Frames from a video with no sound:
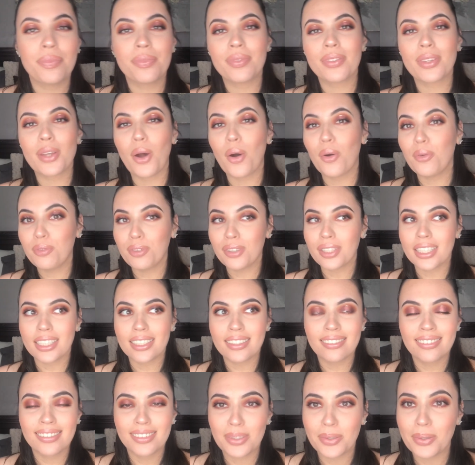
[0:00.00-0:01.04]
Hopefully
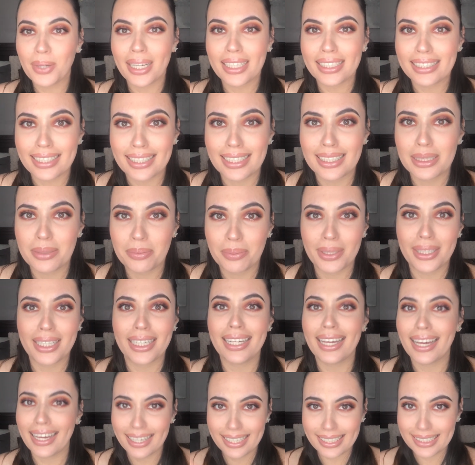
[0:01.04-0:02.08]
you guys think it's
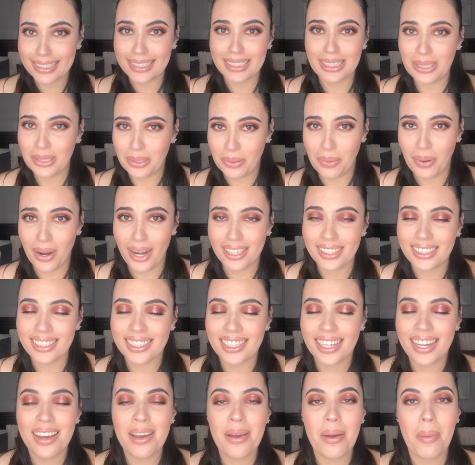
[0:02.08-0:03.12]
pretty and continue to watch.
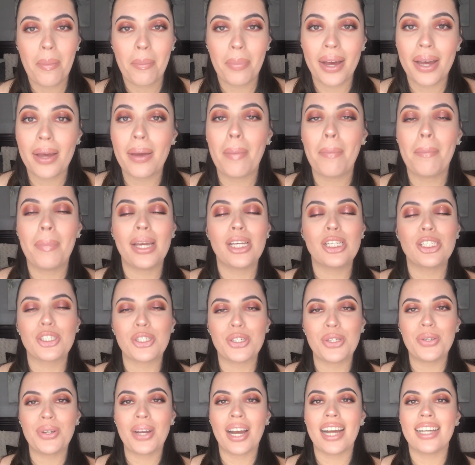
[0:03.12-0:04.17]
But make sure
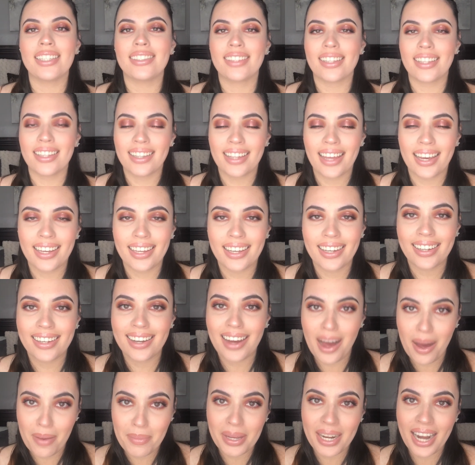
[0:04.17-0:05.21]
you guys like,
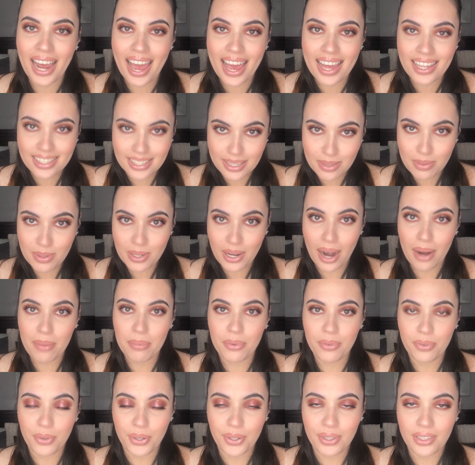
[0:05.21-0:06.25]
comment, and subscribe
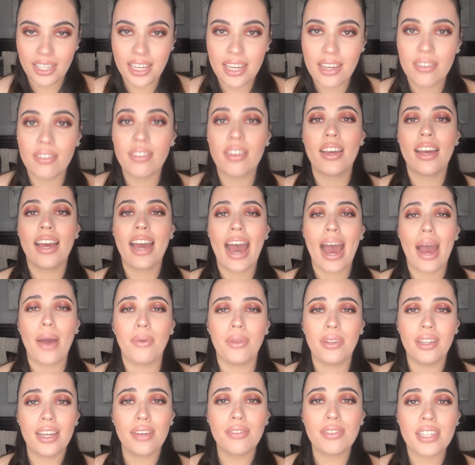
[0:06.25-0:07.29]
before you leave. I would
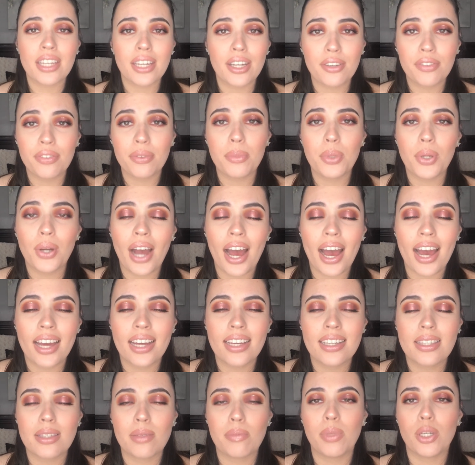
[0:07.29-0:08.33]
love to hear from you
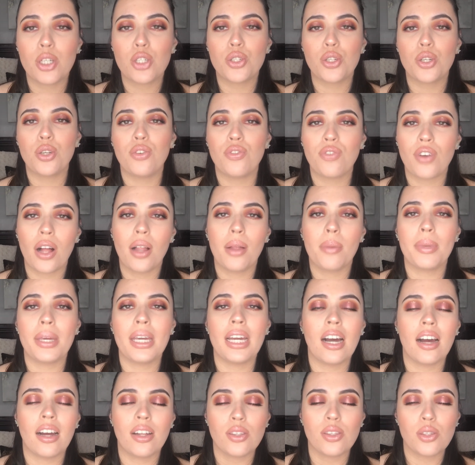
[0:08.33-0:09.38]
guys. Make sure you follow me
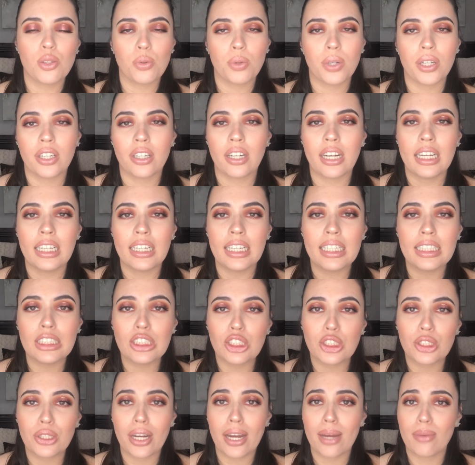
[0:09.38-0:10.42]
on Twitter and
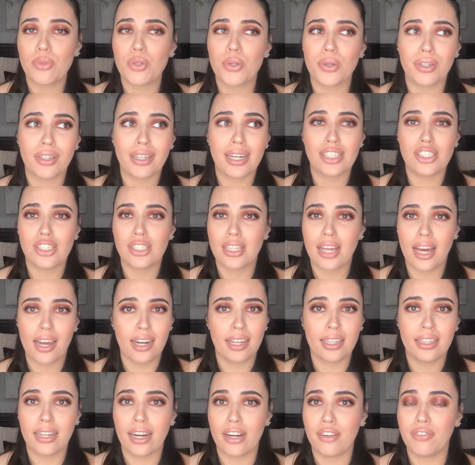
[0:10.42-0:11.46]
Instagram. Twitter, I just got on
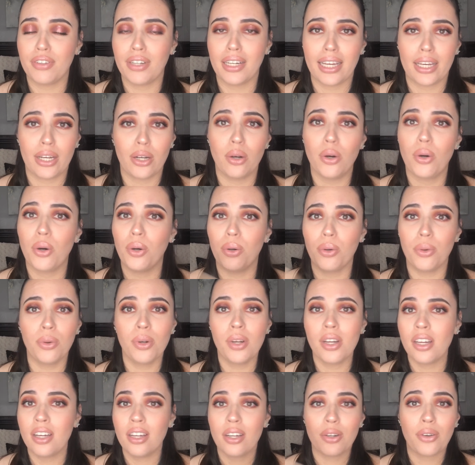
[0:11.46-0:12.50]
there. I feel like a whole
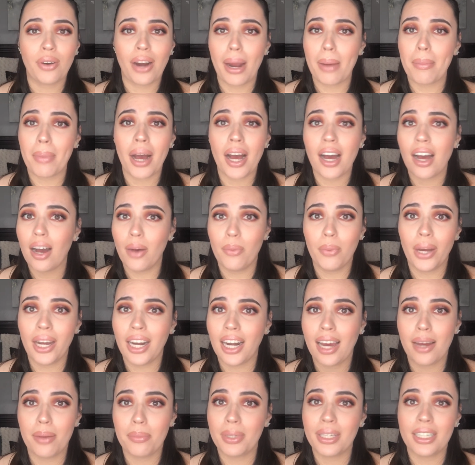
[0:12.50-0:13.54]
grandma,
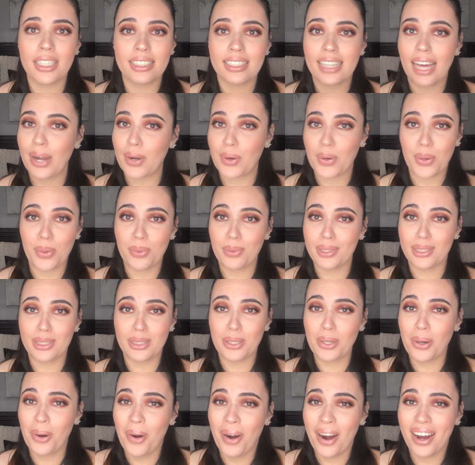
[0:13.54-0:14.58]
abuela, because I don't know what to do
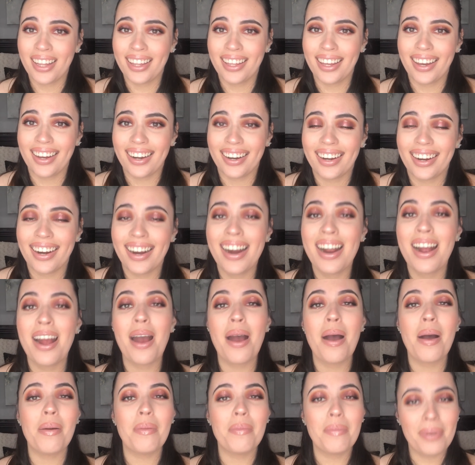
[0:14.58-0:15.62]
on there.
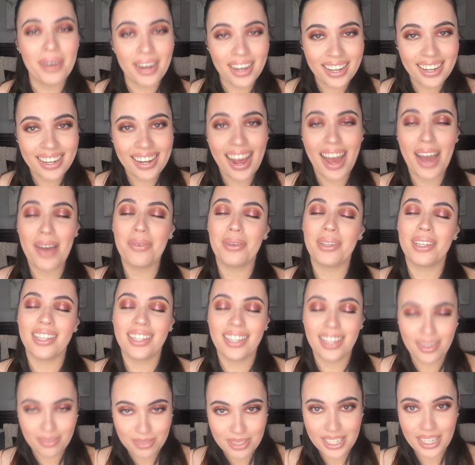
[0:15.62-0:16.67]
But I would
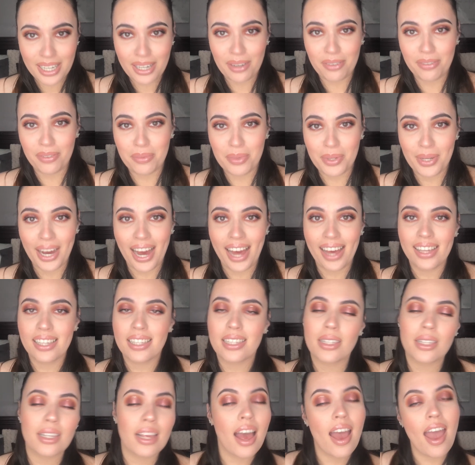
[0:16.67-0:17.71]
love to hear from you
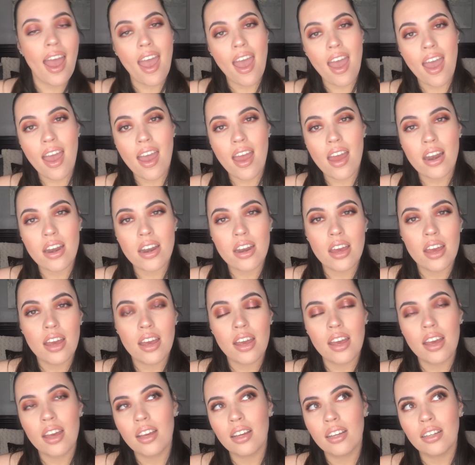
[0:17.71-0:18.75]
guys. And
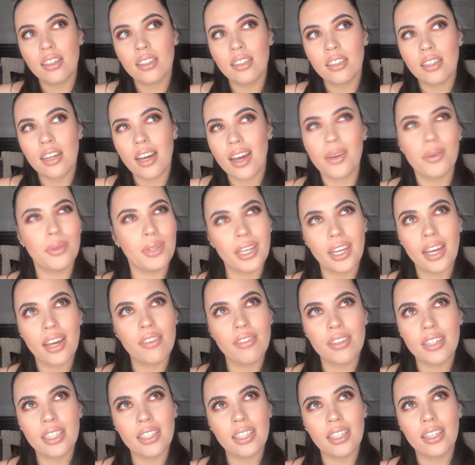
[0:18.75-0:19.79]
I don't think I have
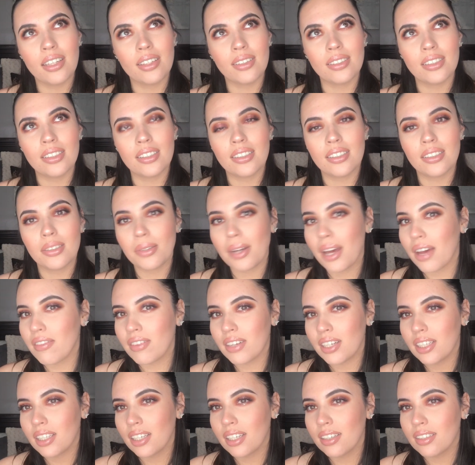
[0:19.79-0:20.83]
anything else. Do I have
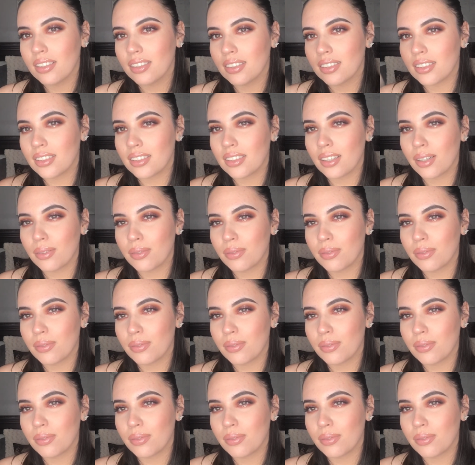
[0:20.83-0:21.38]
anything else? No?